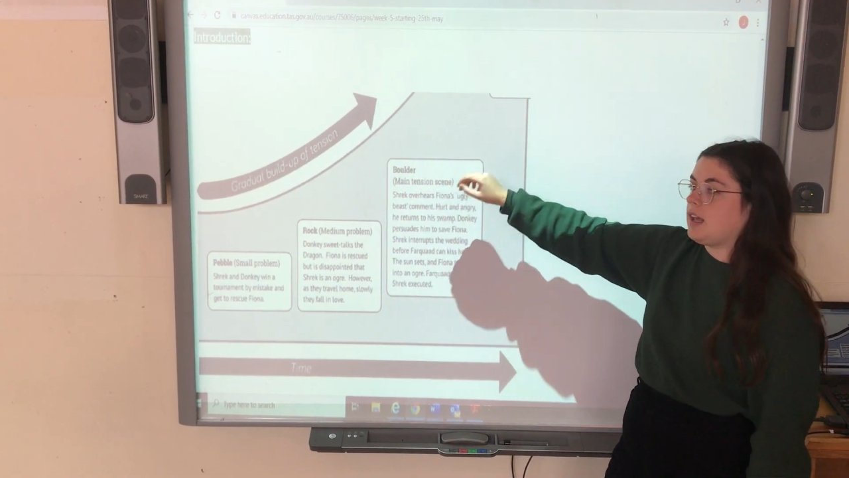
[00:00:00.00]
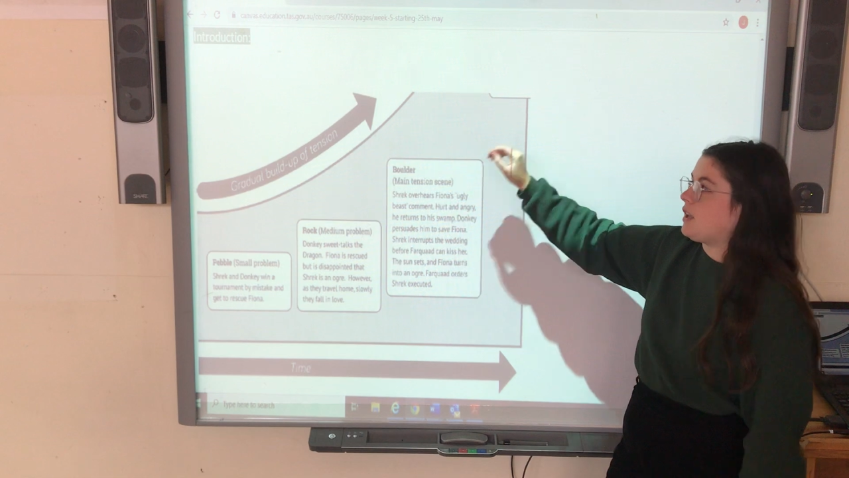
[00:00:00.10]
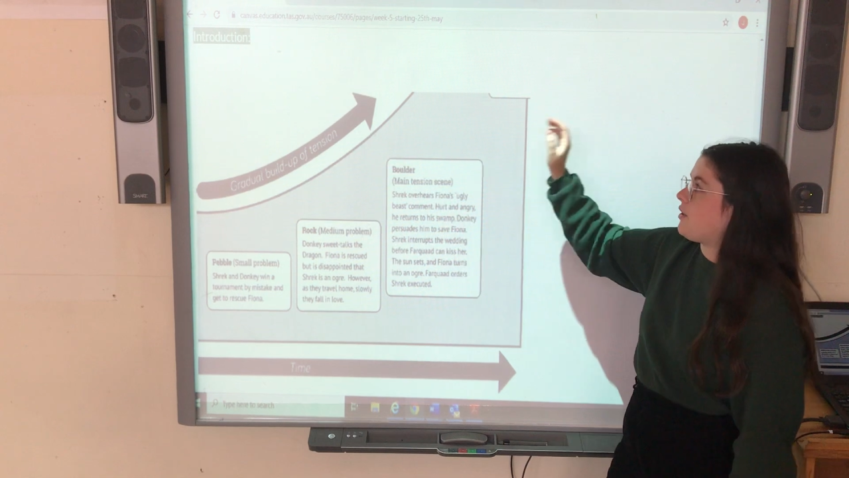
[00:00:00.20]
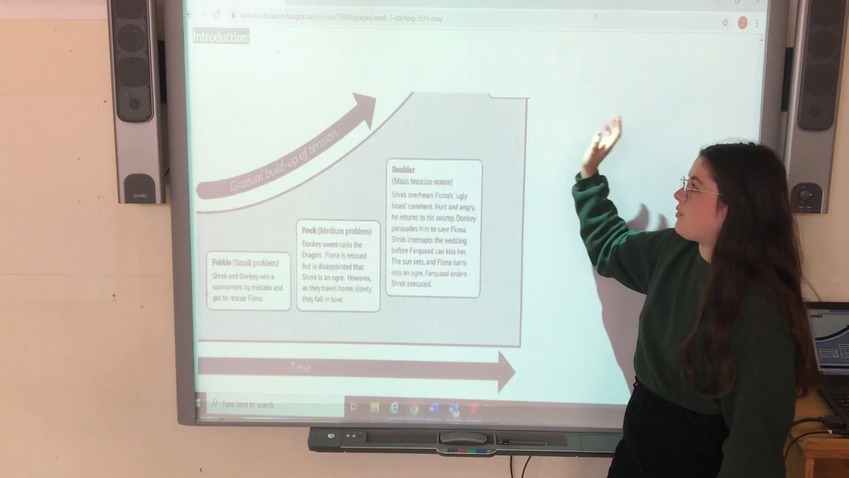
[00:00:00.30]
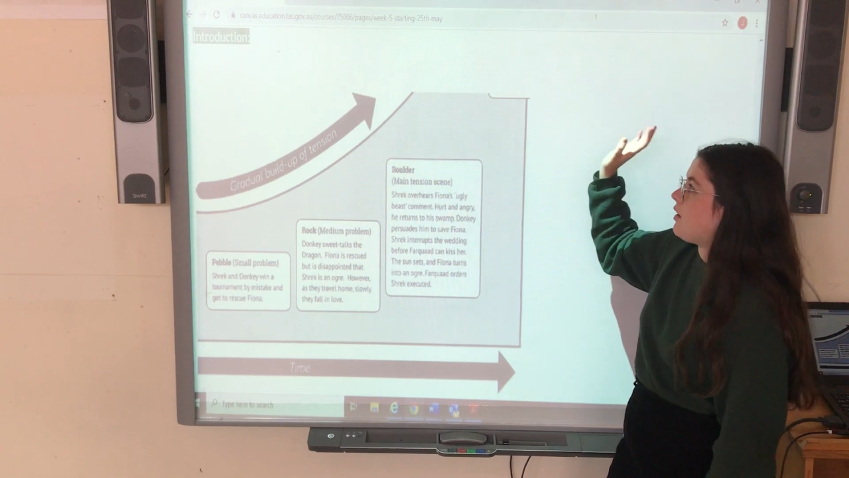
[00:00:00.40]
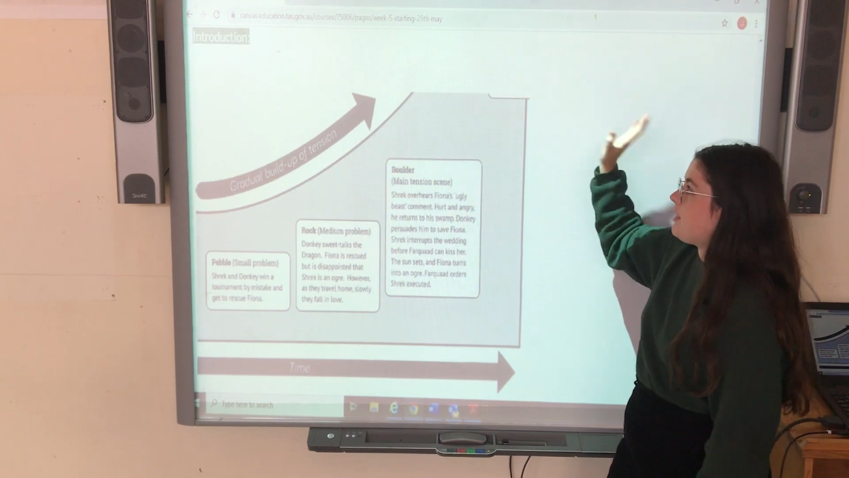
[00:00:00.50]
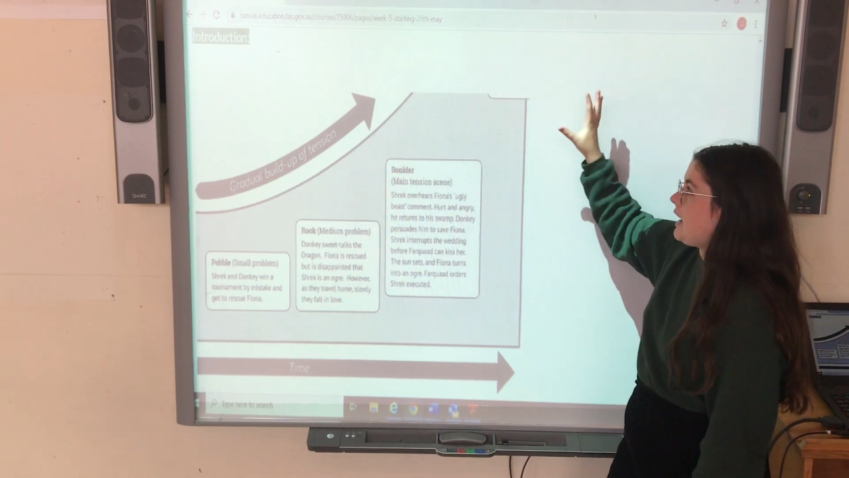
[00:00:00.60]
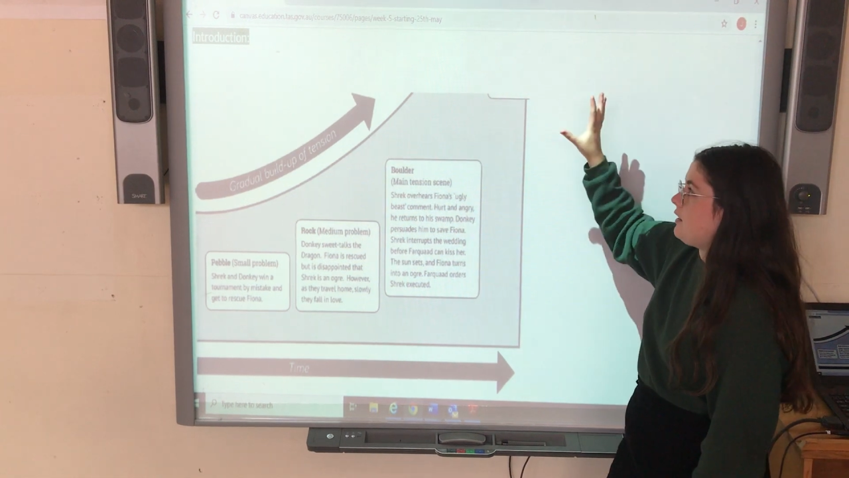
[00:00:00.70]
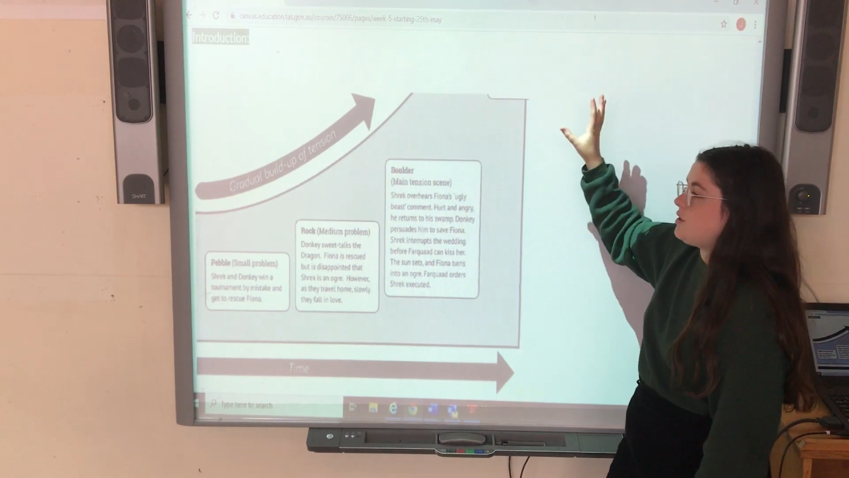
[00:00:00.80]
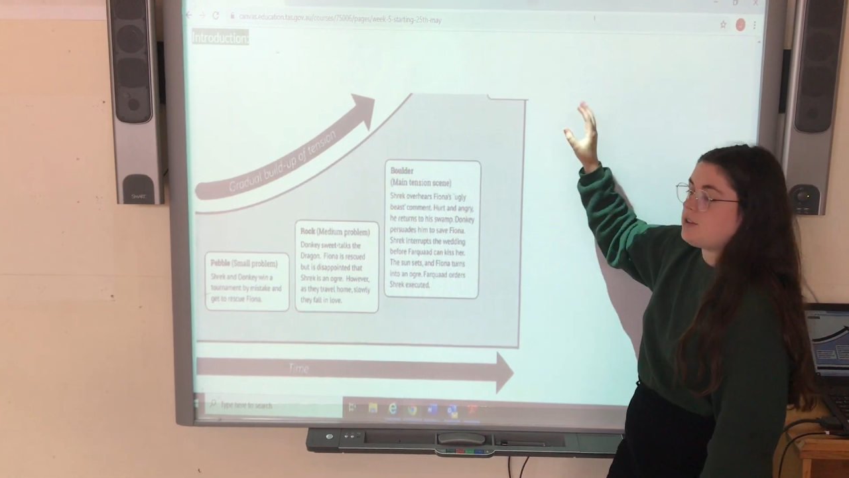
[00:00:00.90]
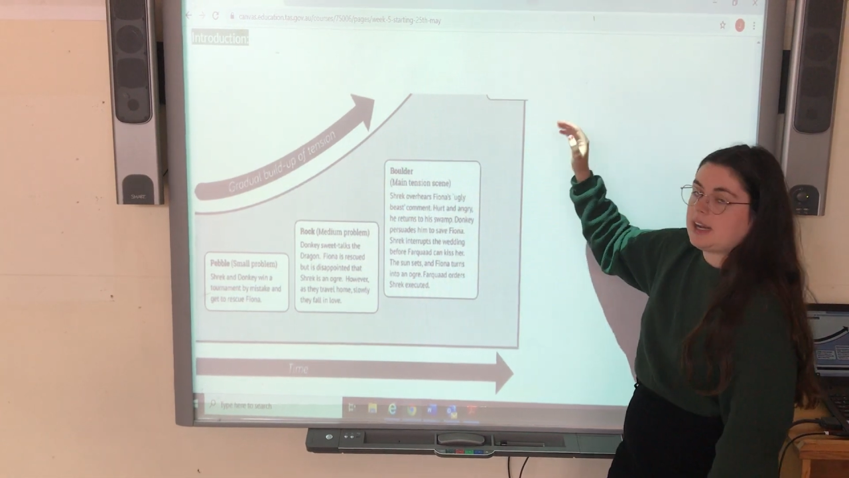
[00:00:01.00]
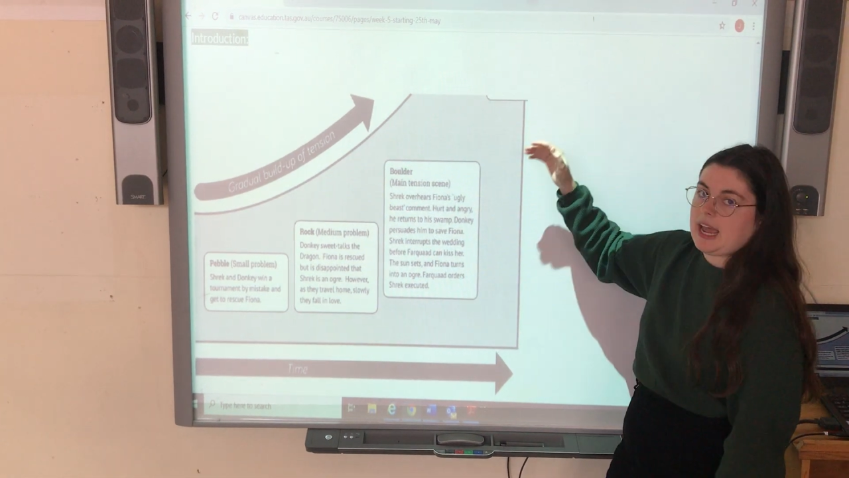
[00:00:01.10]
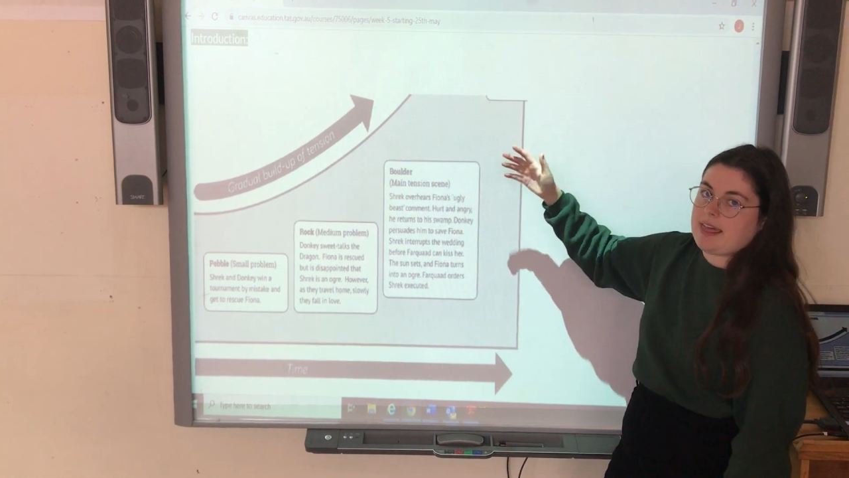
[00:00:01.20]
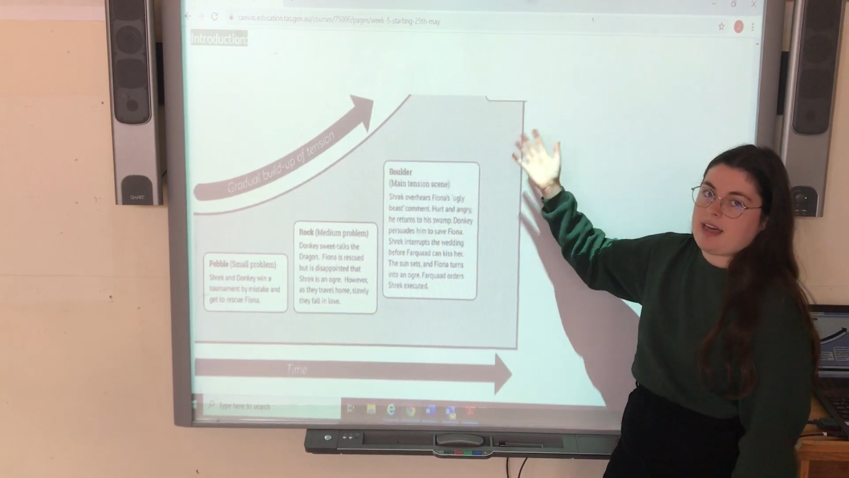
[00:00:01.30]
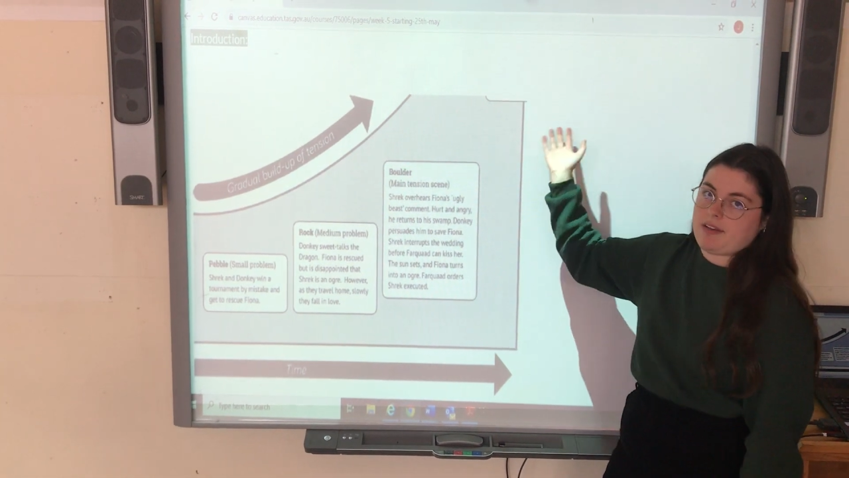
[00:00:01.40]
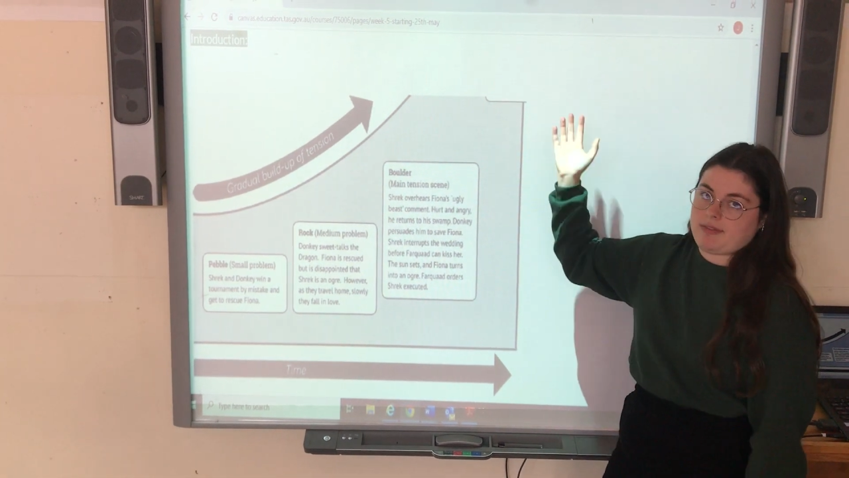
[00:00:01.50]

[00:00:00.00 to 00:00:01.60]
You throw that at the tree, and that